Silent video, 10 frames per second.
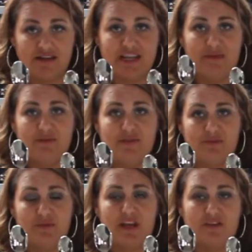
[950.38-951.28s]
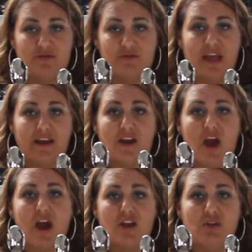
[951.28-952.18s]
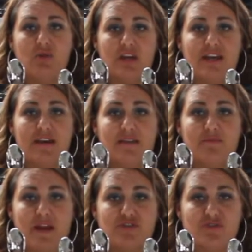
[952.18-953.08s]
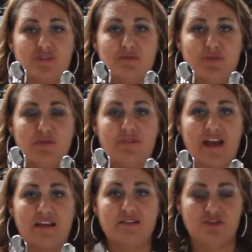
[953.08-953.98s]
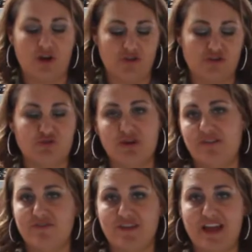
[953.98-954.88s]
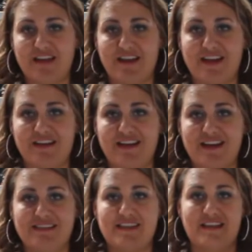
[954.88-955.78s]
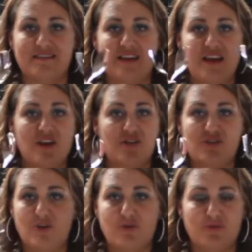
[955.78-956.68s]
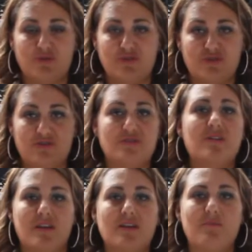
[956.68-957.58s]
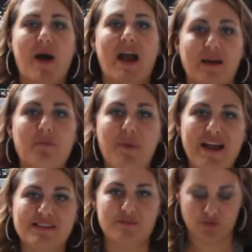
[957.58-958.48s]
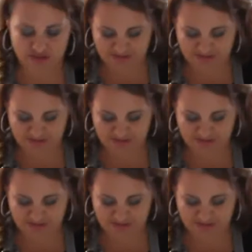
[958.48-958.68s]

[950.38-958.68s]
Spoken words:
a tablespoon. Like you can get measuring spoons at the Dollar Tree for like 99 cents. So buy some real